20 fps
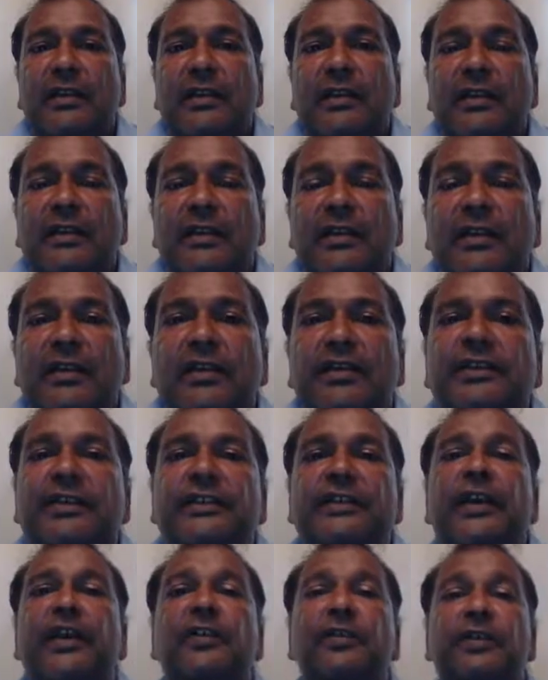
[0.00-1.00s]
So the
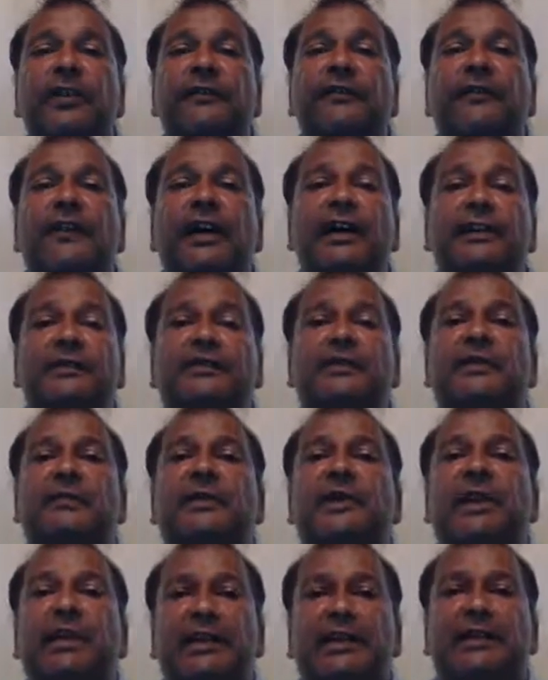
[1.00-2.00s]
zone effect for
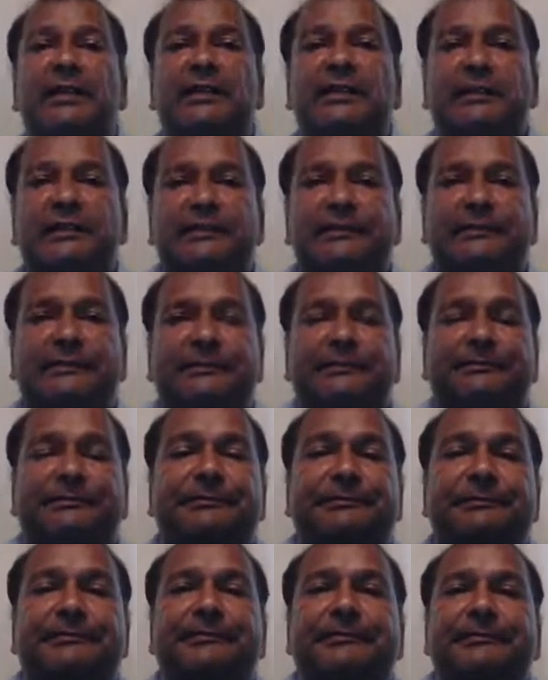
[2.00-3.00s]
me
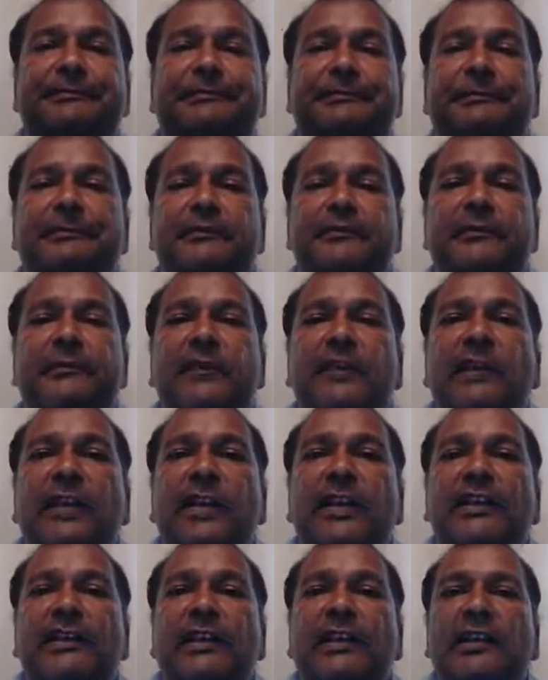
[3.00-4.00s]

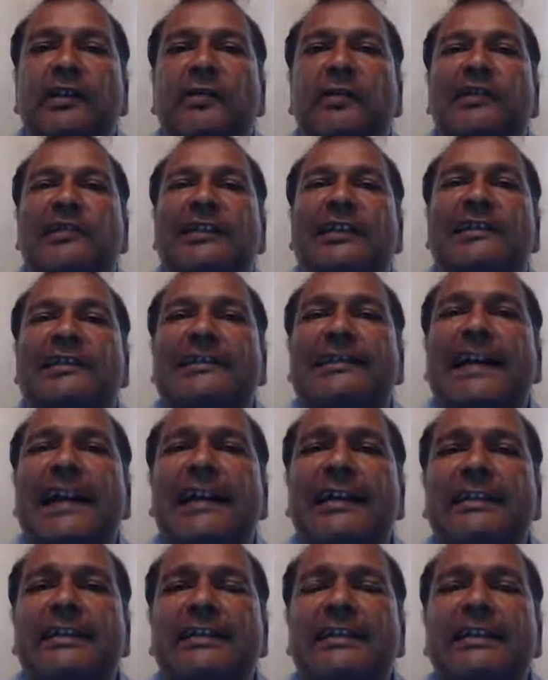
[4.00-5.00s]
recently was
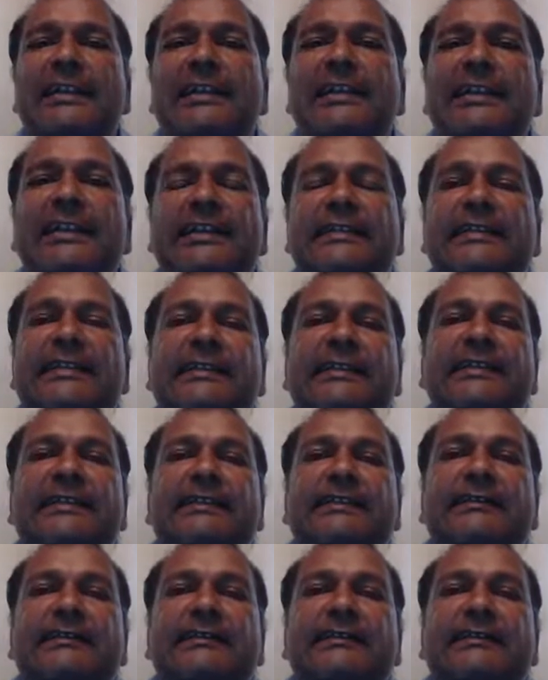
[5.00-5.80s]
exactly this.